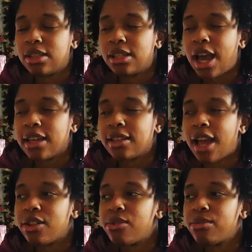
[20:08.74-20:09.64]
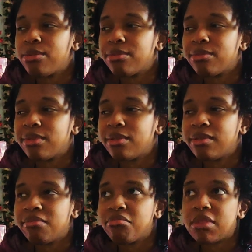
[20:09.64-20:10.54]
I don't
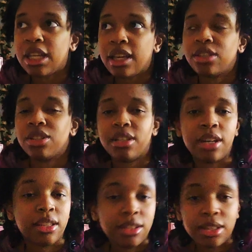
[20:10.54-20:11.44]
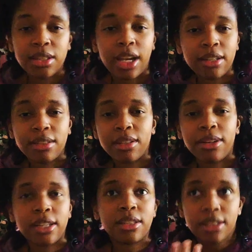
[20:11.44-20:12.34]
think I should gut this site though.
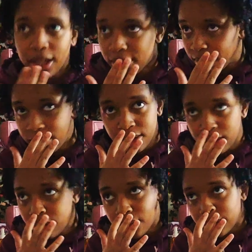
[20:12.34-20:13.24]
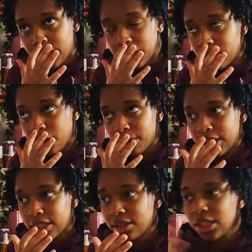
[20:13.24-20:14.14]
I just don't think so,
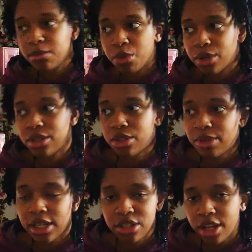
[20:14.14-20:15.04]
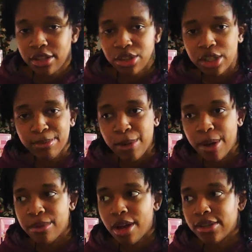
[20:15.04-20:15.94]
because there's more to it. It's not just my
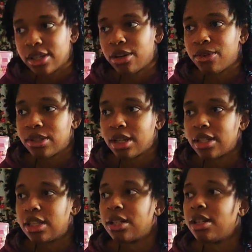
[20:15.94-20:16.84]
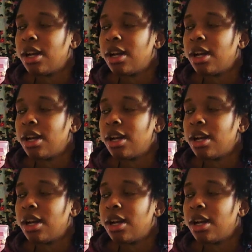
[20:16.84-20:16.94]
web novels that are hosted on here.